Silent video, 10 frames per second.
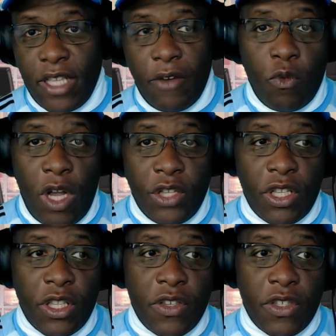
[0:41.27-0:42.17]
If you're
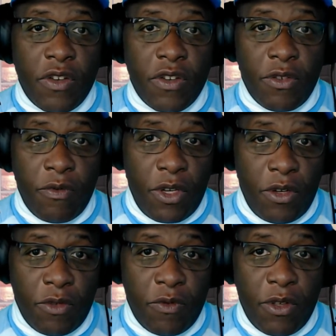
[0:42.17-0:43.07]
watching this series of
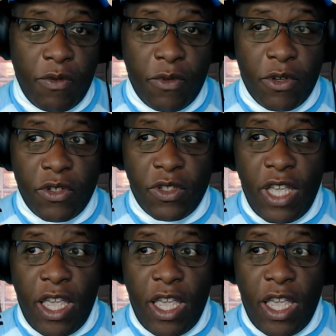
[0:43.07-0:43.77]
videos for the first